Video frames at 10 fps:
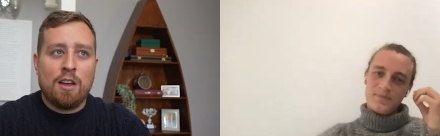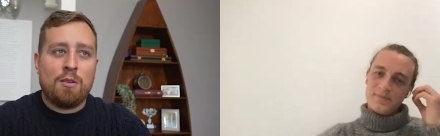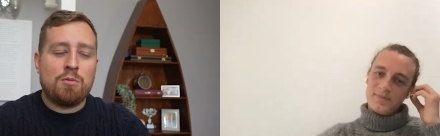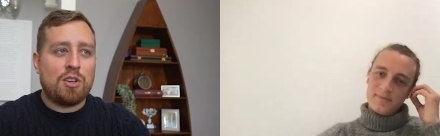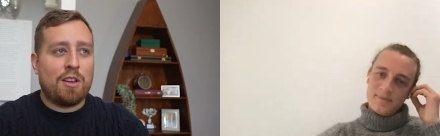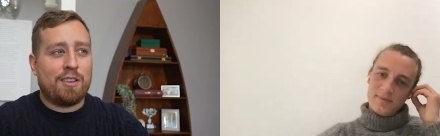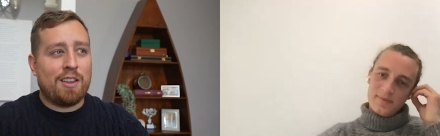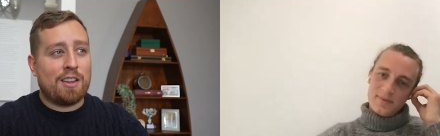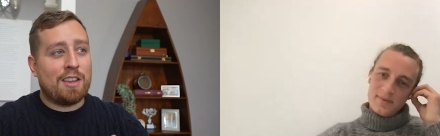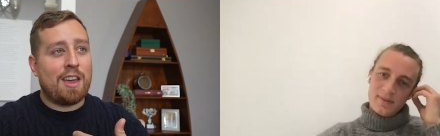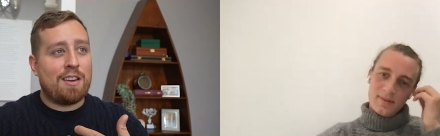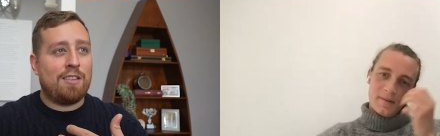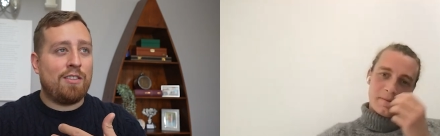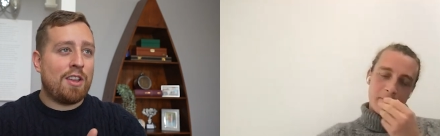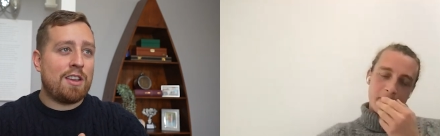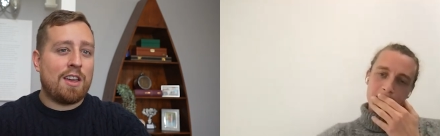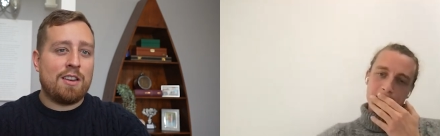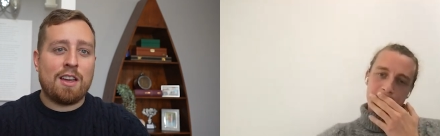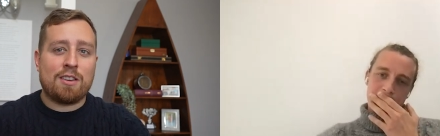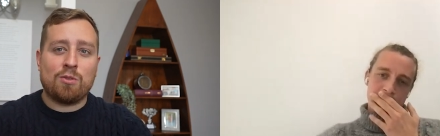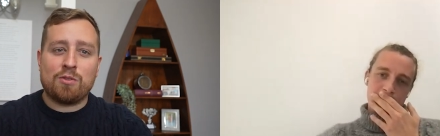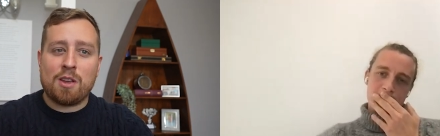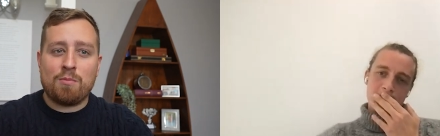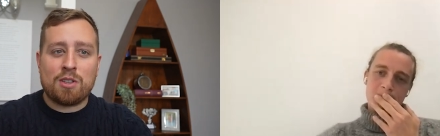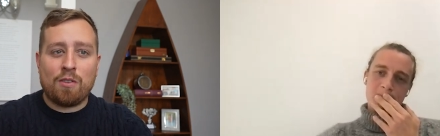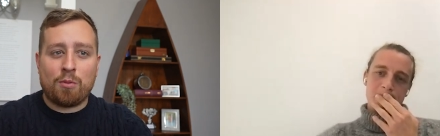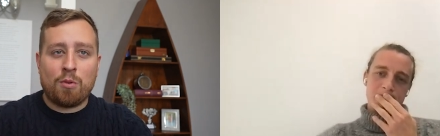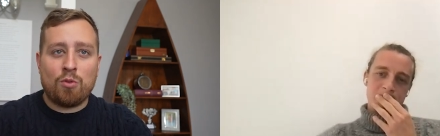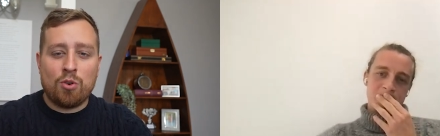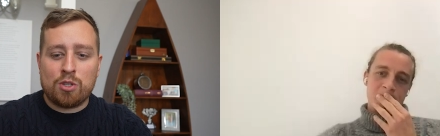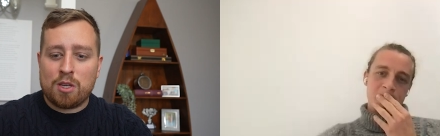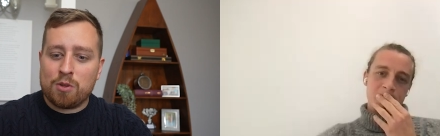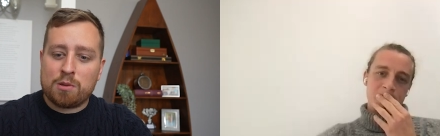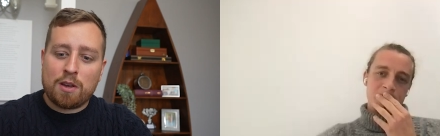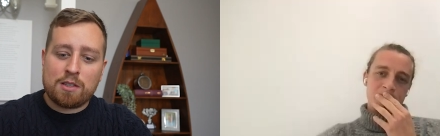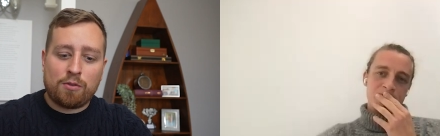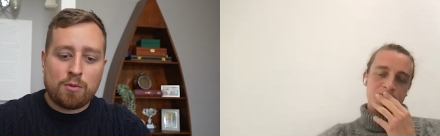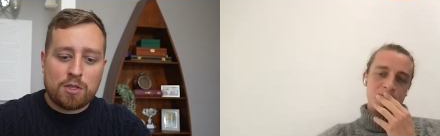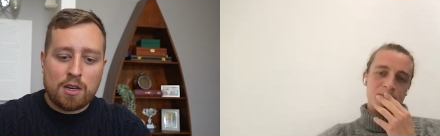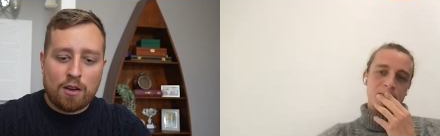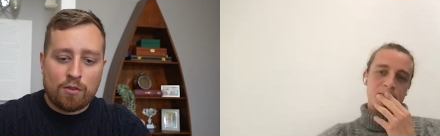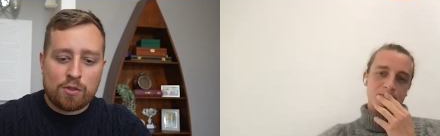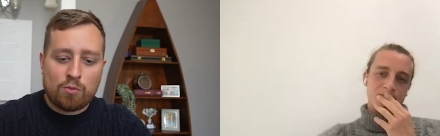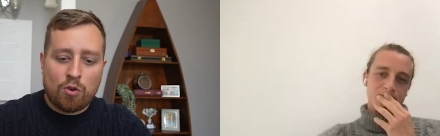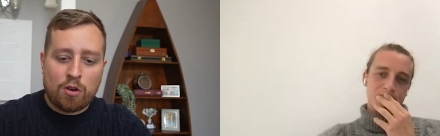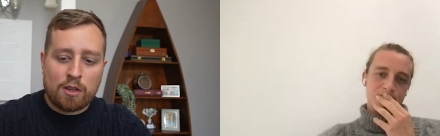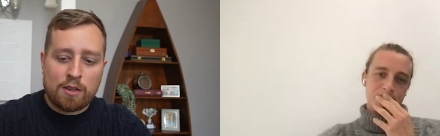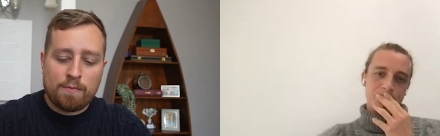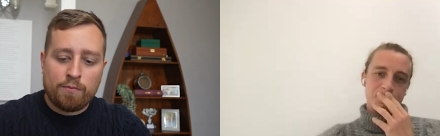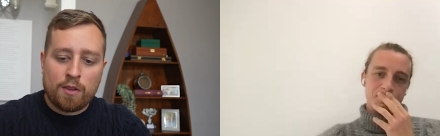Speaker 1: I'm just, again, if they're getting that sort of ten percent from a royalty perspective themselves, why